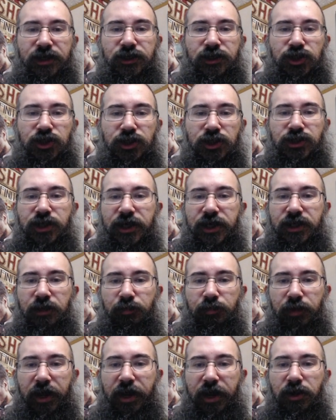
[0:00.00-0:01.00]
just like the
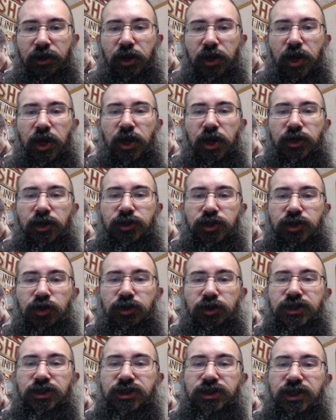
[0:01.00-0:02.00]
player.
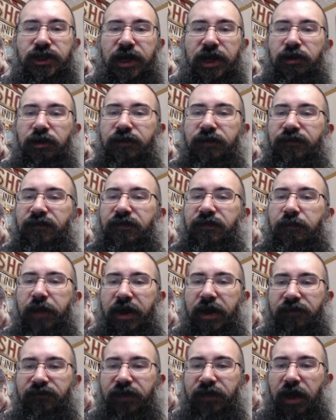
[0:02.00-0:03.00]
Judas is a narrative of the
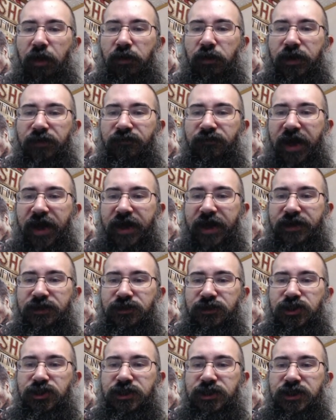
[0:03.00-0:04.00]
Mayflower. In fact,
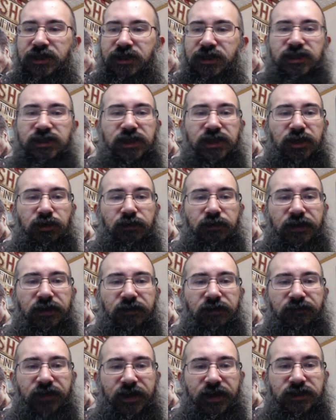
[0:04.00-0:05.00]
she's at the center of the
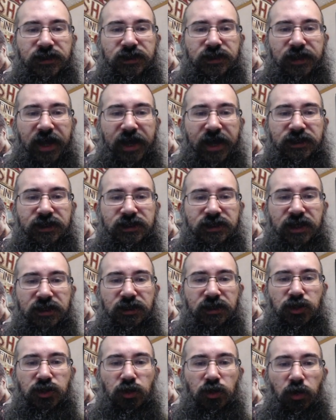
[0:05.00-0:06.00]
events that set
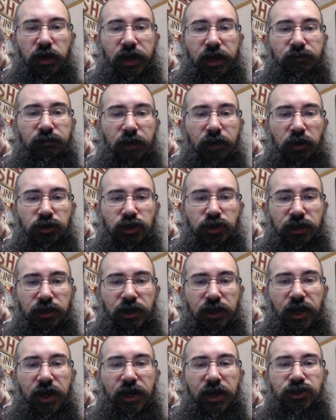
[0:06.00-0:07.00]
the story in motion.
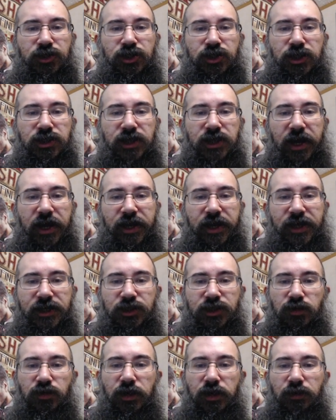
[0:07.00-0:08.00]
She's got
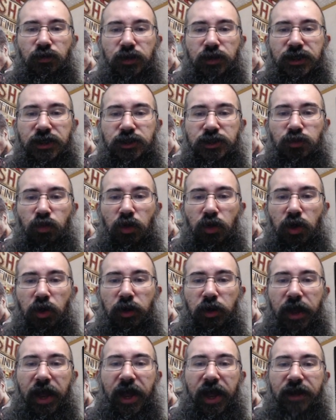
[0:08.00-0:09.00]
history with this
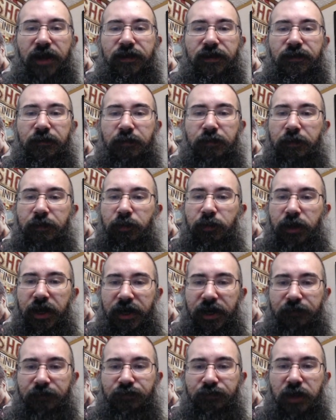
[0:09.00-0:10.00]
world and the people
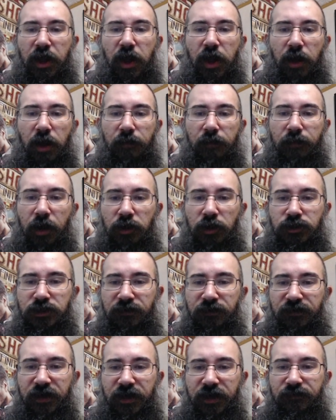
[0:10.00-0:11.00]
in it. Most
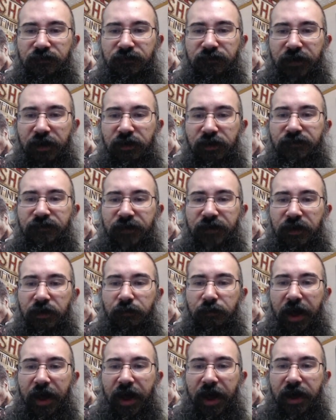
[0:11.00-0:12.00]
of it very, very
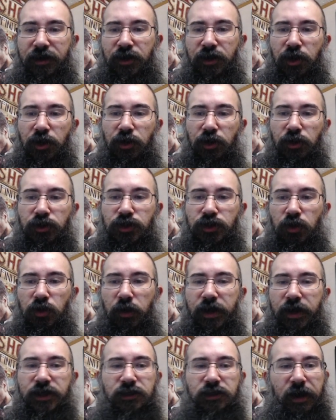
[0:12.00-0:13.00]
bad. Her
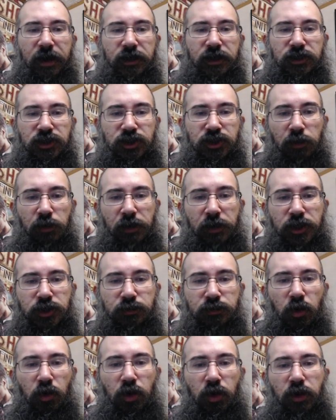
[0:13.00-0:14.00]
story is about so
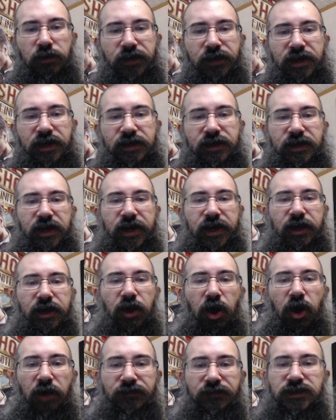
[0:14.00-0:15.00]
much more than getting
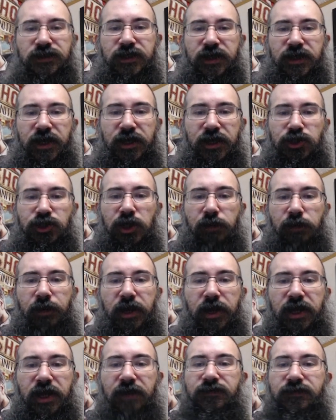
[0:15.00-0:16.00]
off a sinking ship,
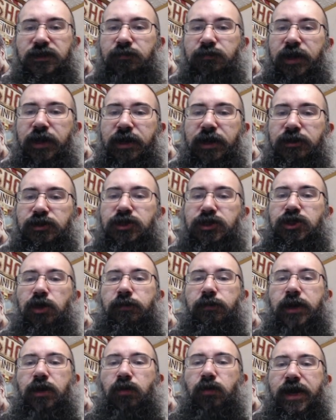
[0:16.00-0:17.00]
and it gives the players so
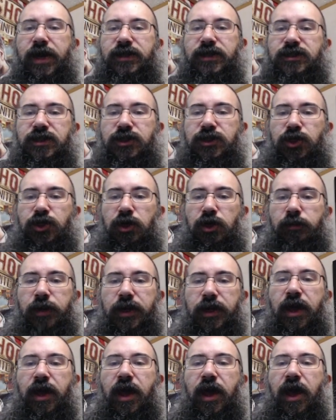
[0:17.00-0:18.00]
many ways to
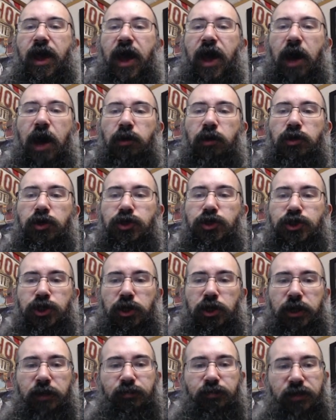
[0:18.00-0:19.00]
determine how her
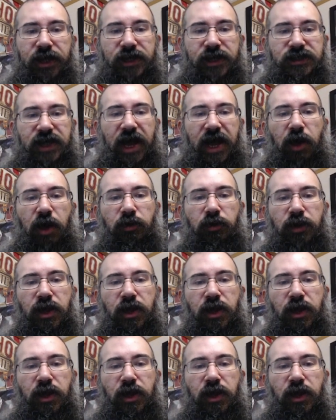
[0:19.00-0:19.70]
journey plays out.